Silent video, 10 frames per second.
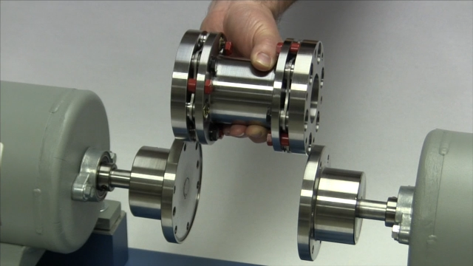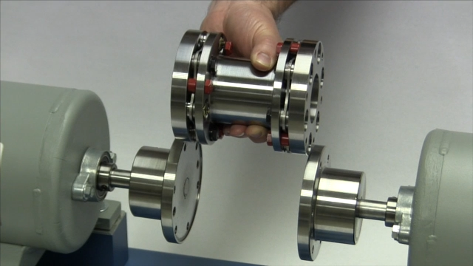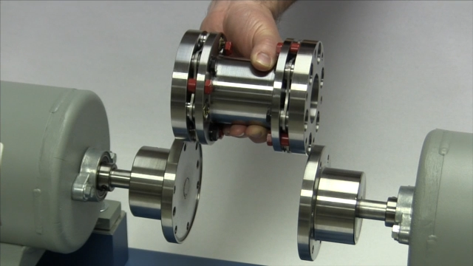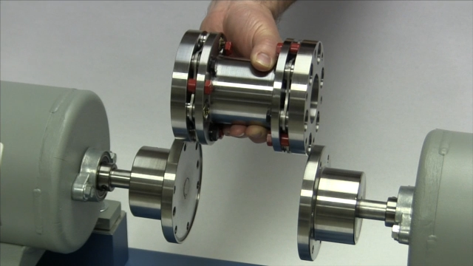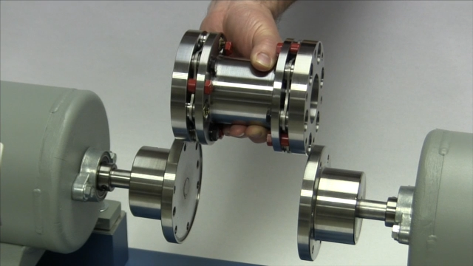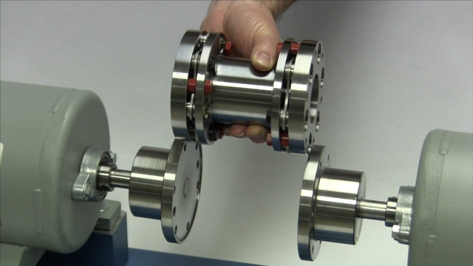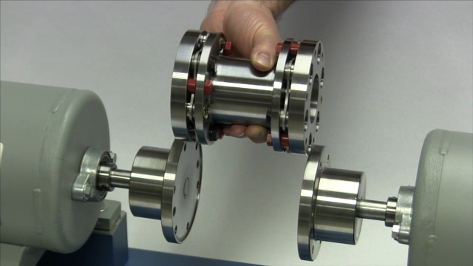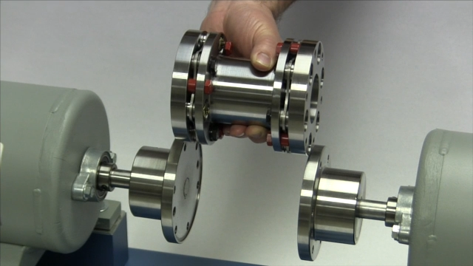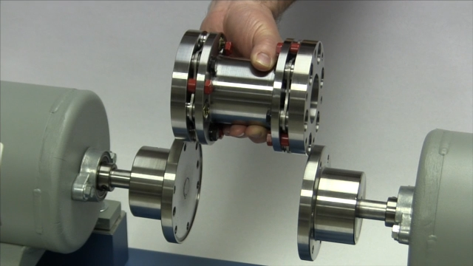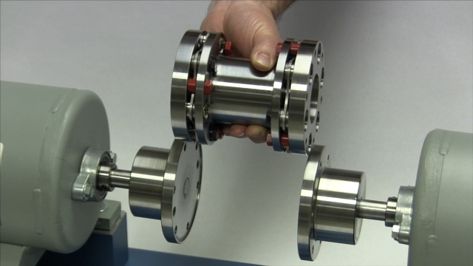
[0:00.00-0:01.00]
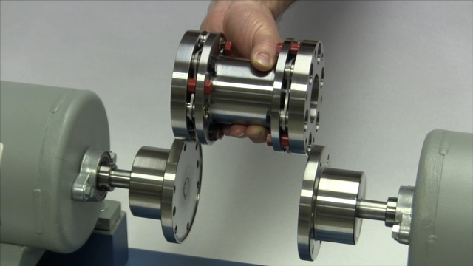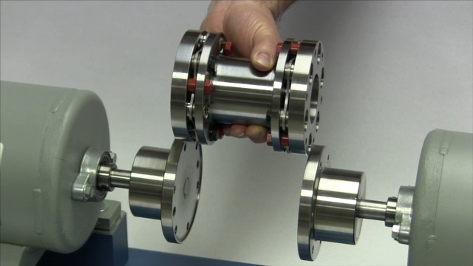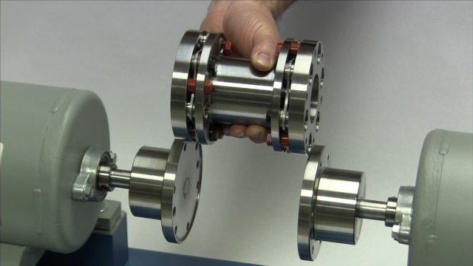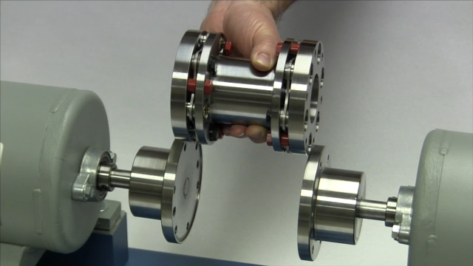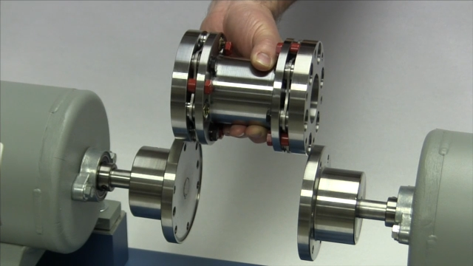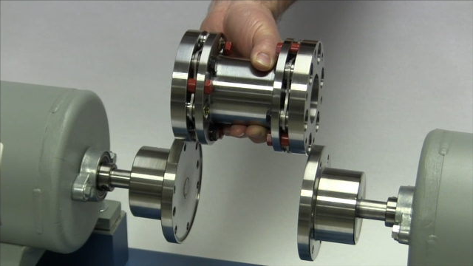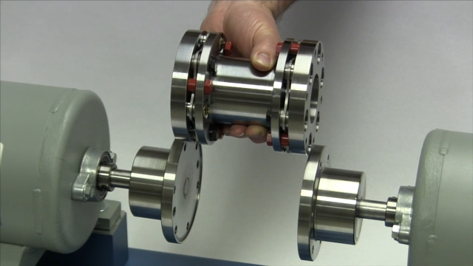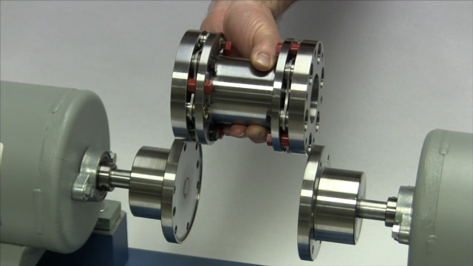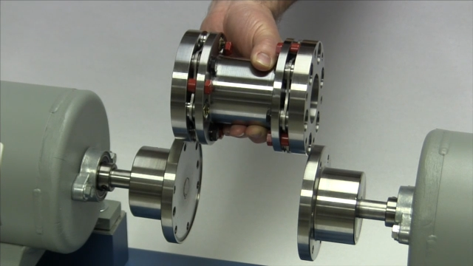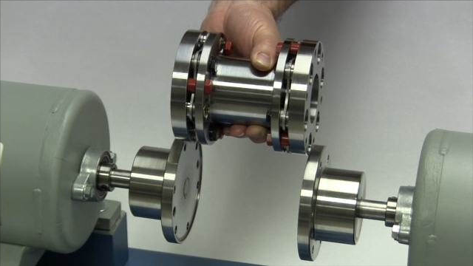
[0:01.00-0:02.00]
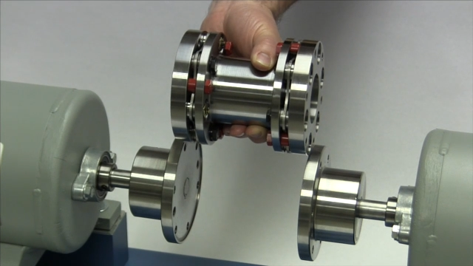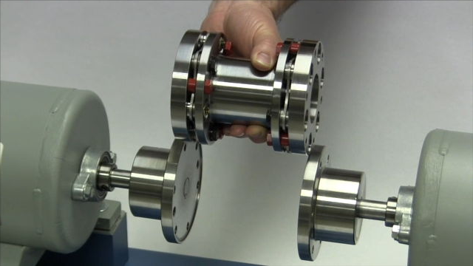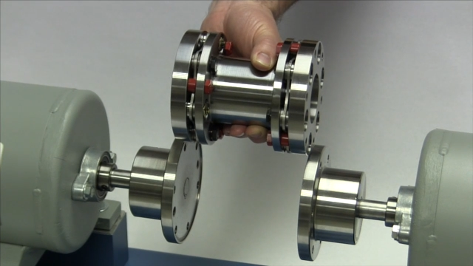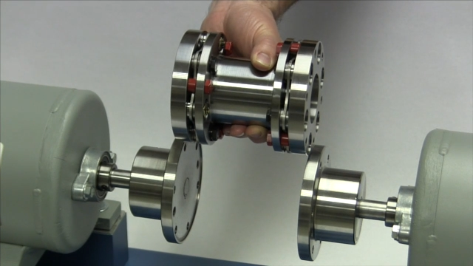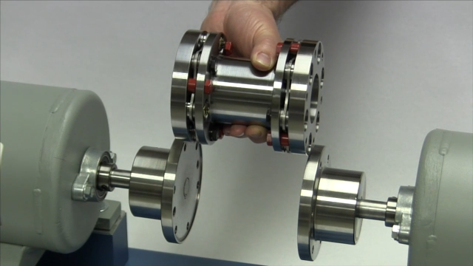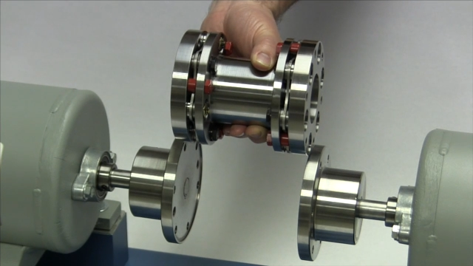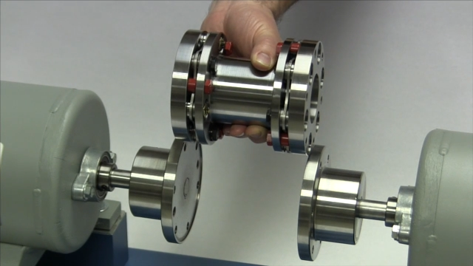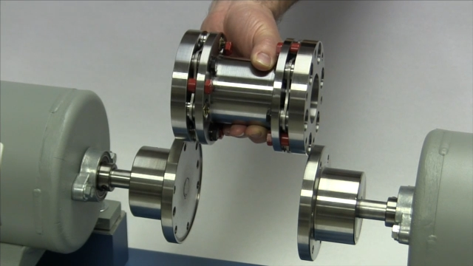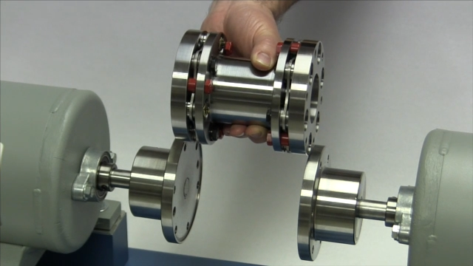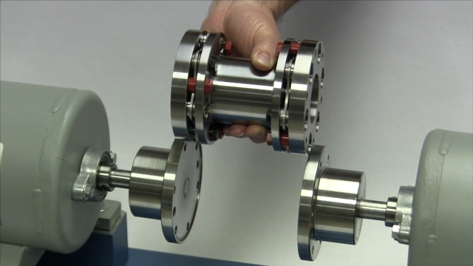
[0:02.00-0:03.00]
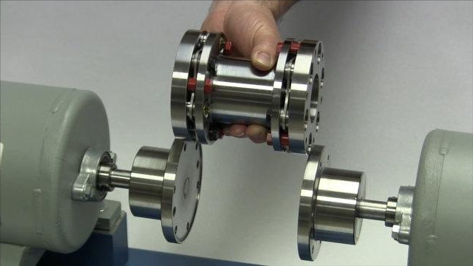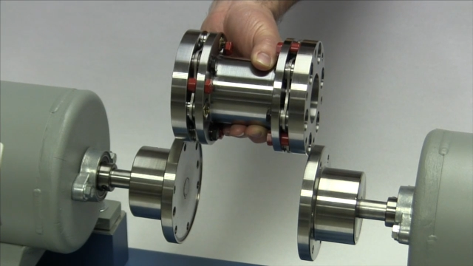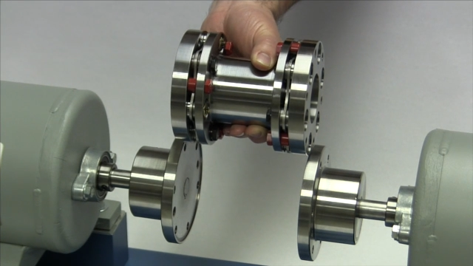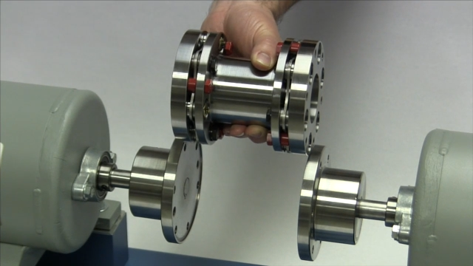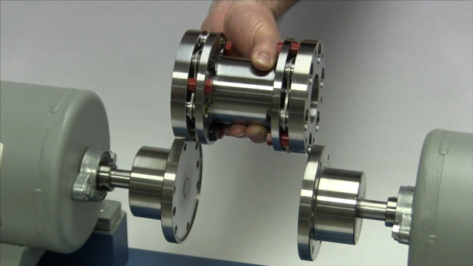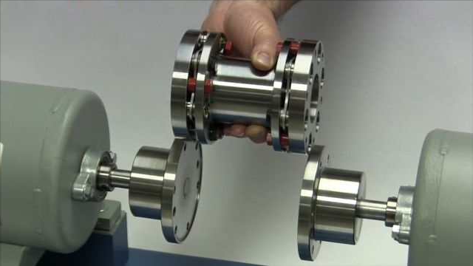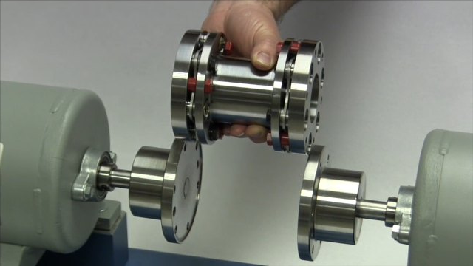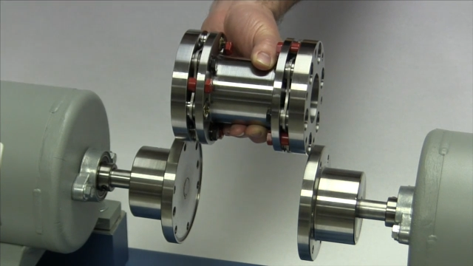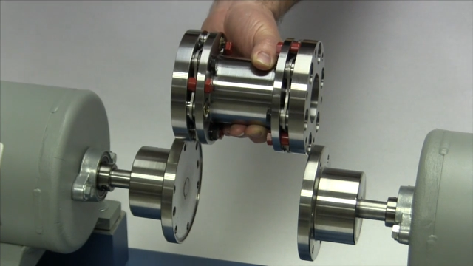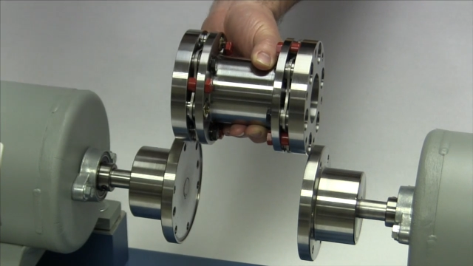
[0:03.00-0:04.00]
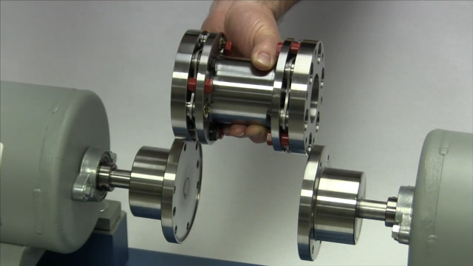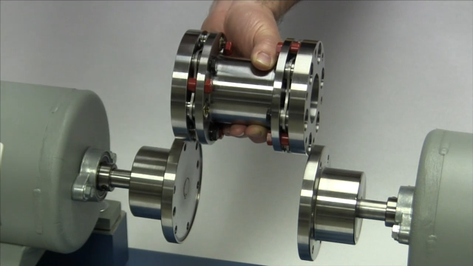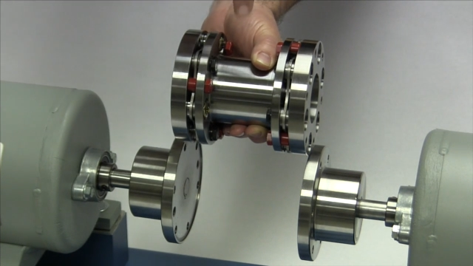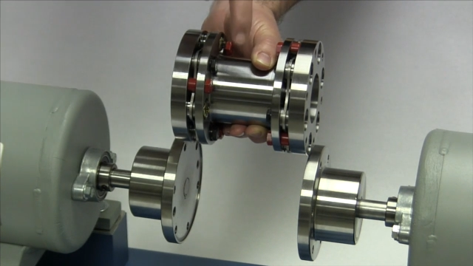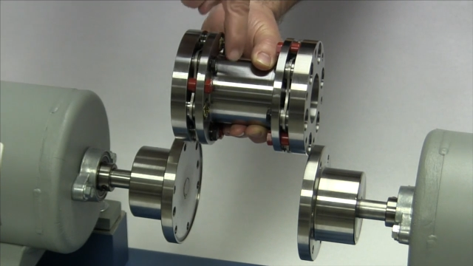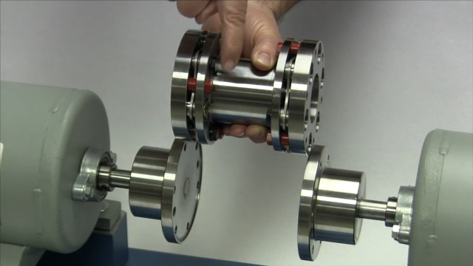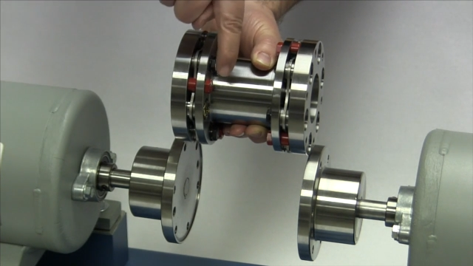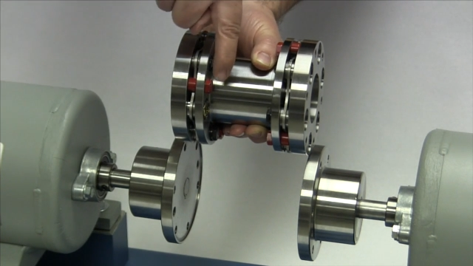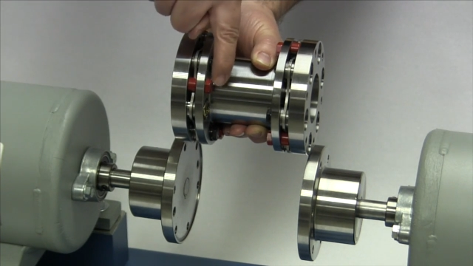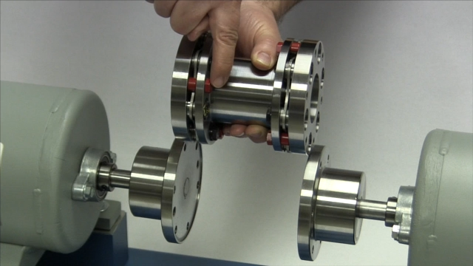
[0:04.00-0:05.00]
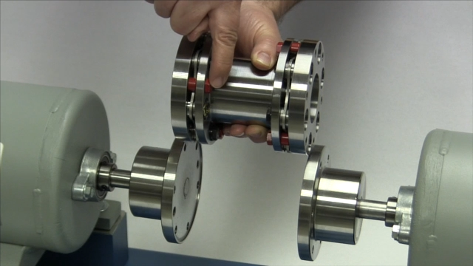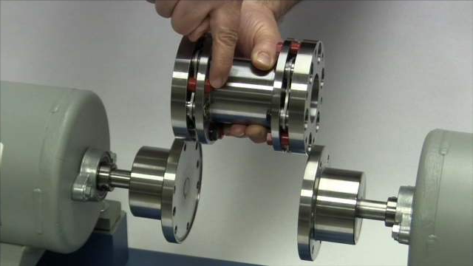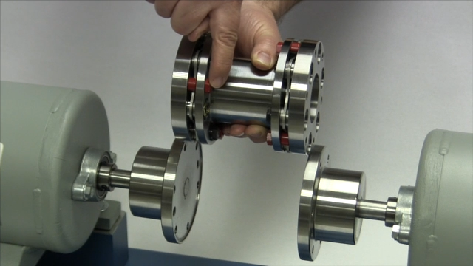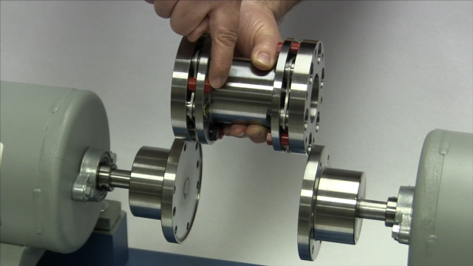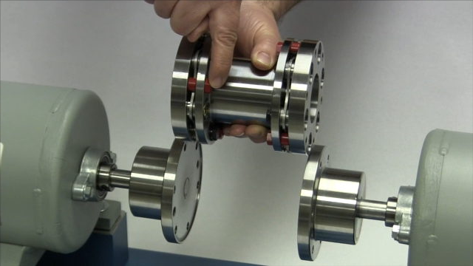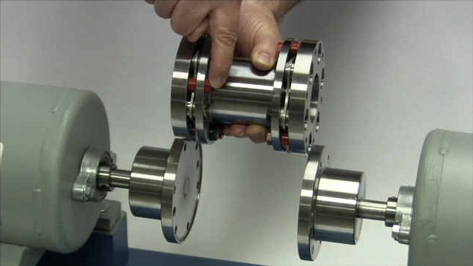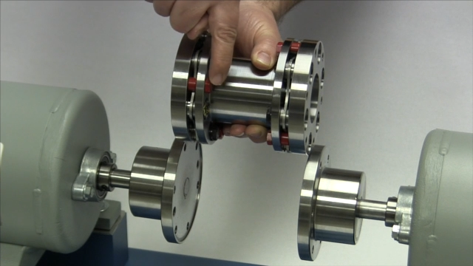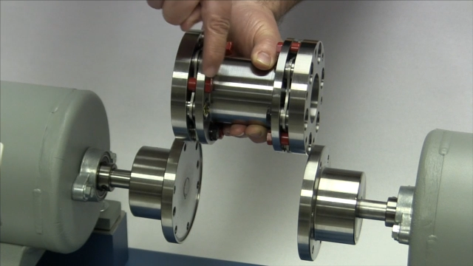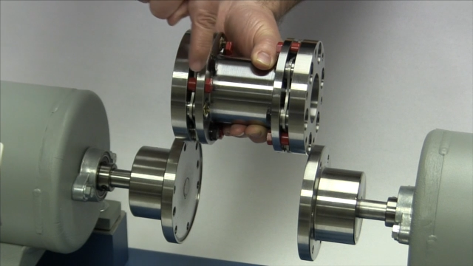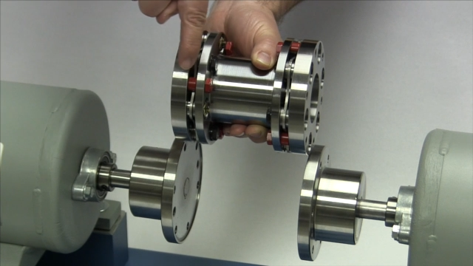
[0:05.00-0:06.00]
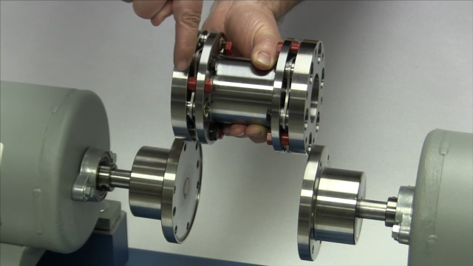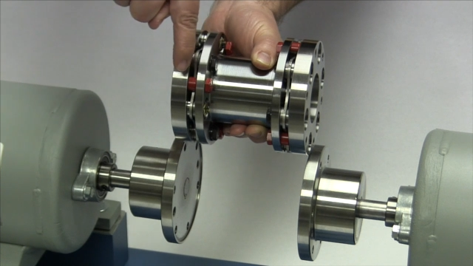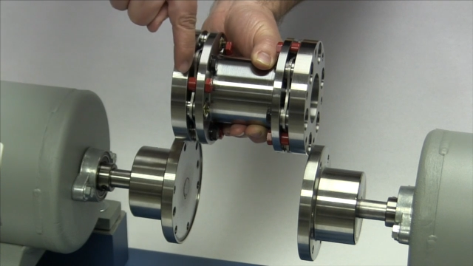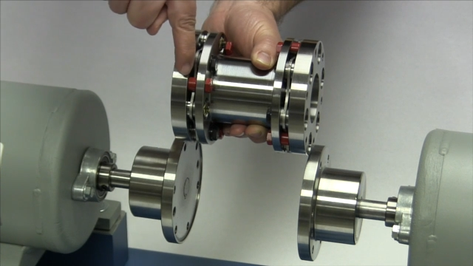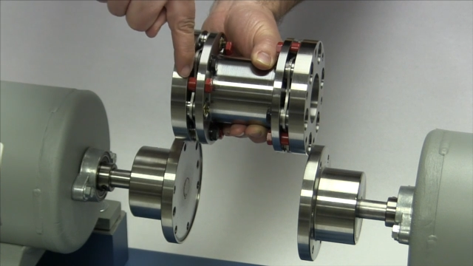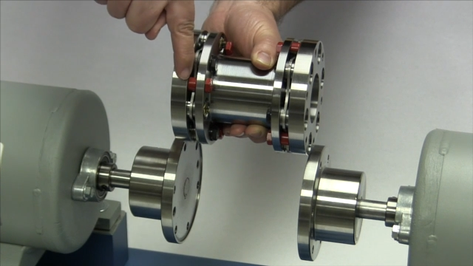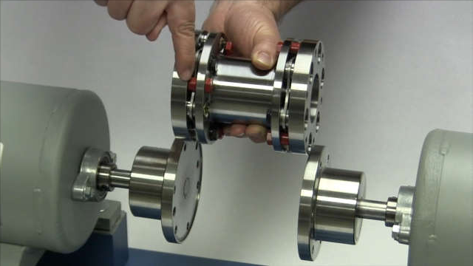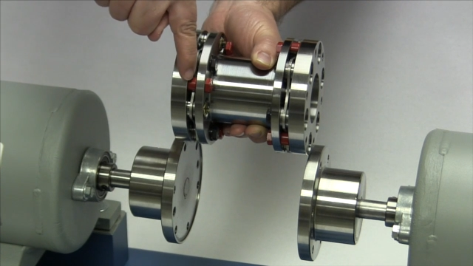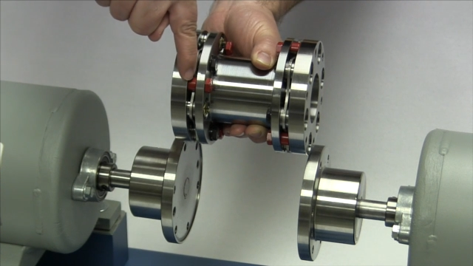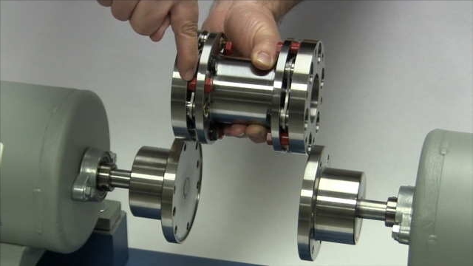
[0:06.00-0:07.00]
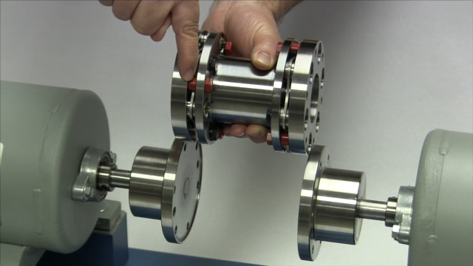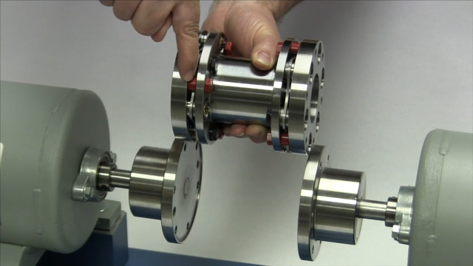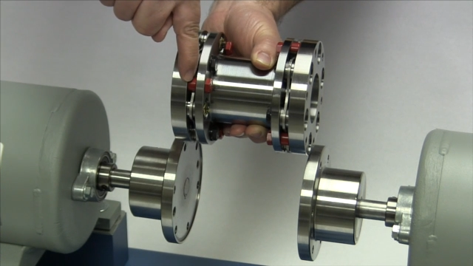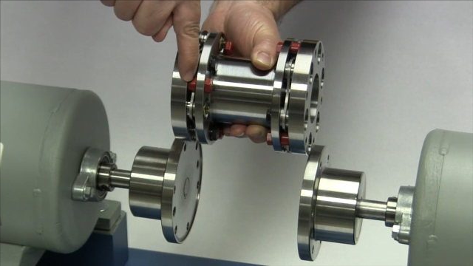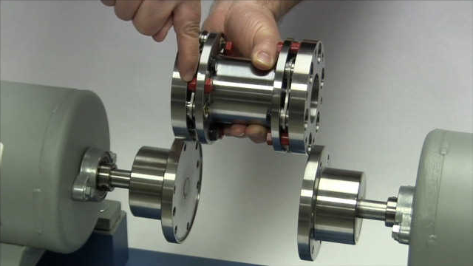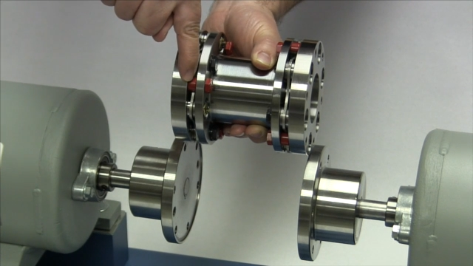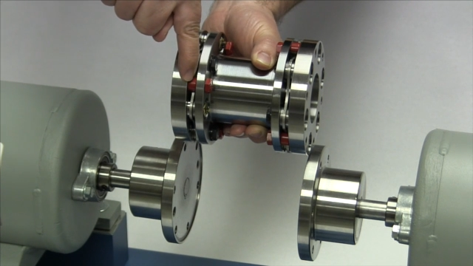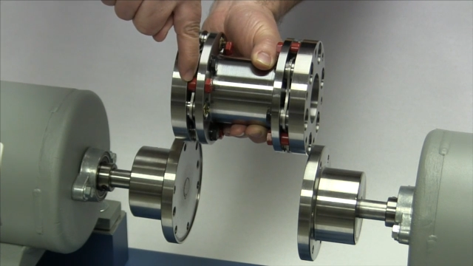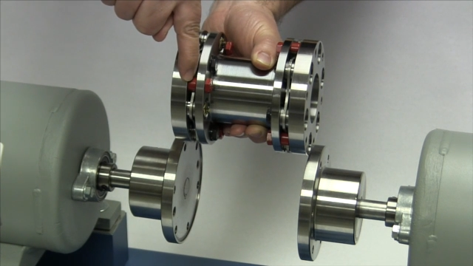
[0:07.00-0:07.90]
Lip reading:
(no speaker visible)